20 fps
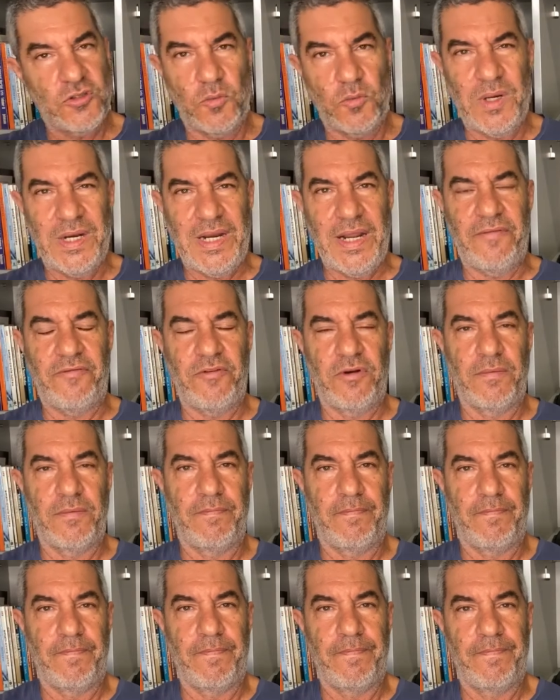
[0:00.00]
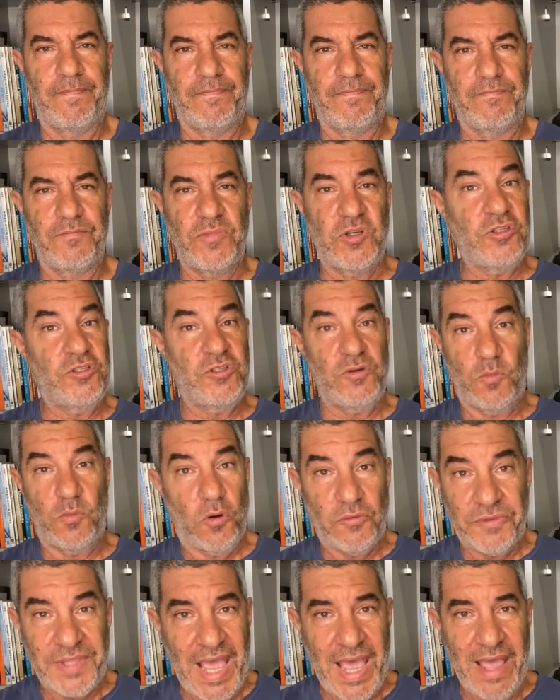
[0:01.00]
or whatever, because you
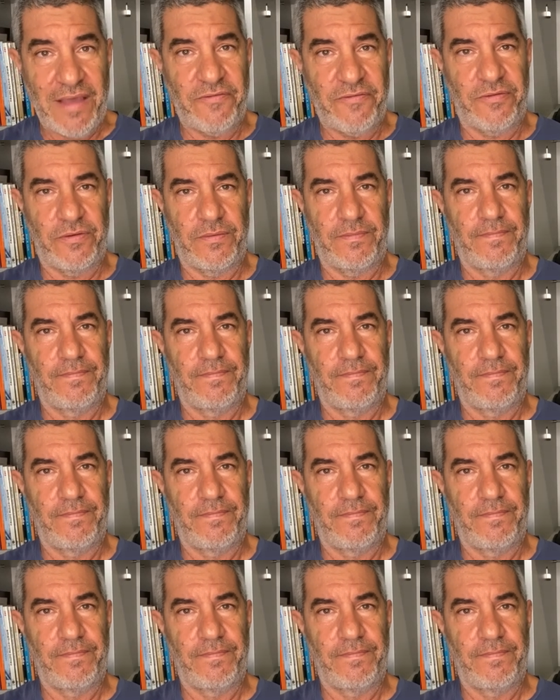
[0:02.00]
won't have.